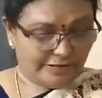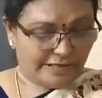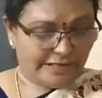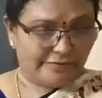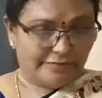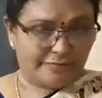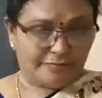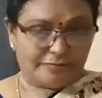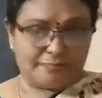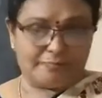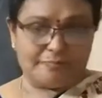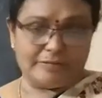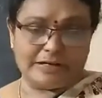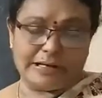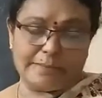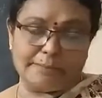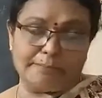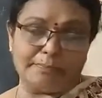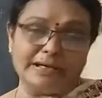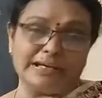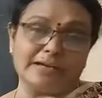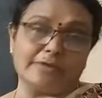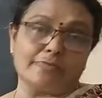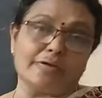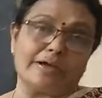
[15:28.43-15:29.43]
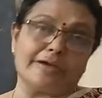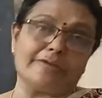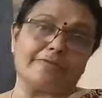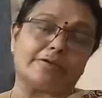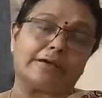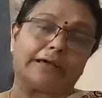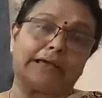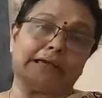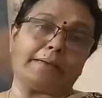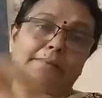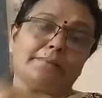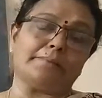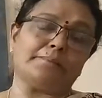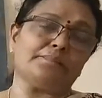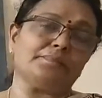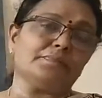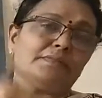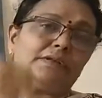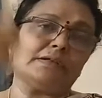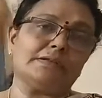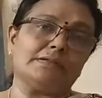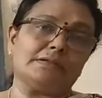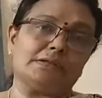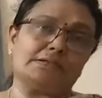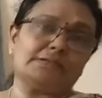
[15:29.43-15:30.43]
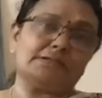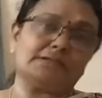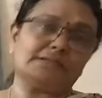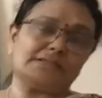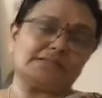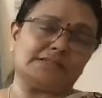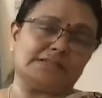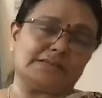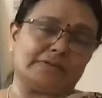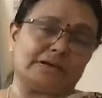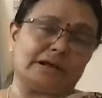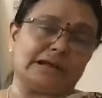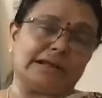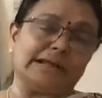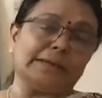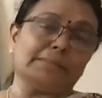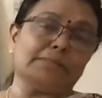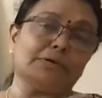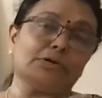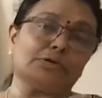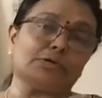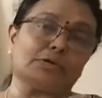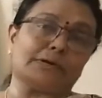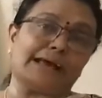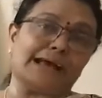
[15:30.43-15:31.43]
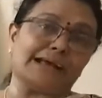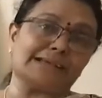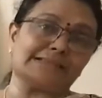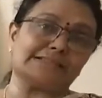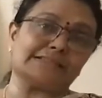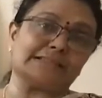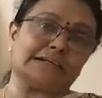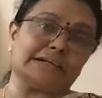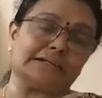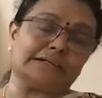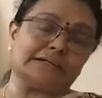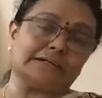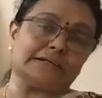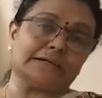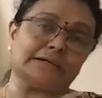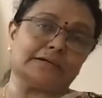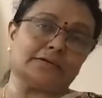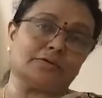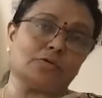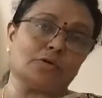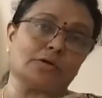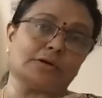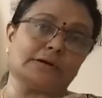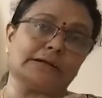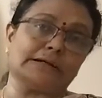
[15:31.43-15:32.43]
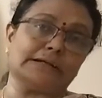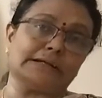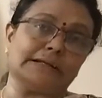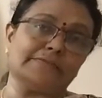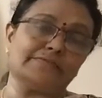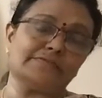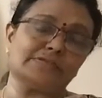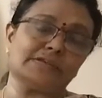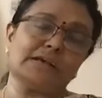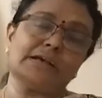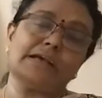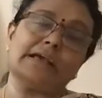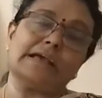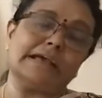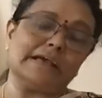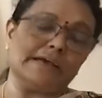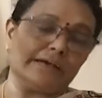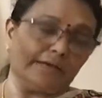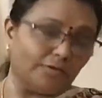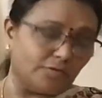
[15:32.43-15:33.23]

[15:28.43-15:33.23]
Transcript: When a big wave came, they were unable to catch that coconut leaves.